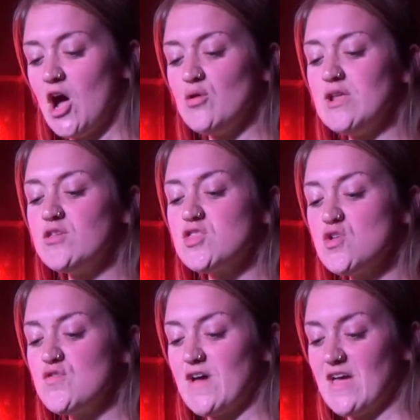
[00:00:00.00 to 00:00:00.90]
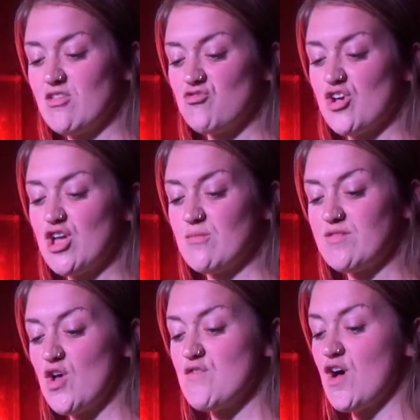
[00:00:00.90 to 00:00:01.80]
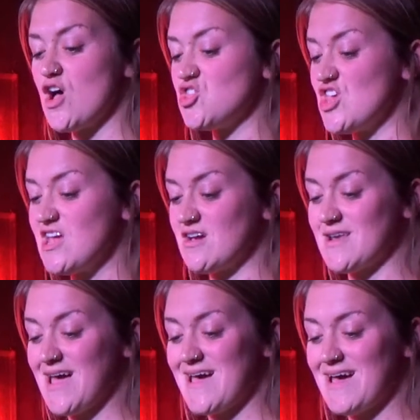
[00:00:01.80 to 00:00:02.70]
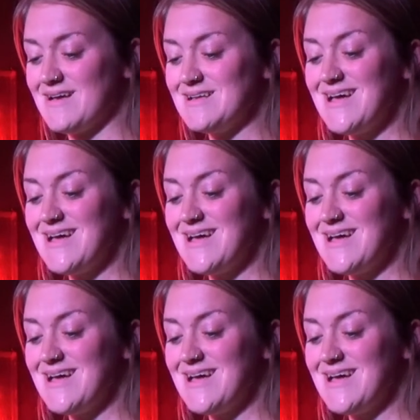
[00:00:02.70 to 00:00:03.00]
Only the duvet that drapes over her cheek and hair.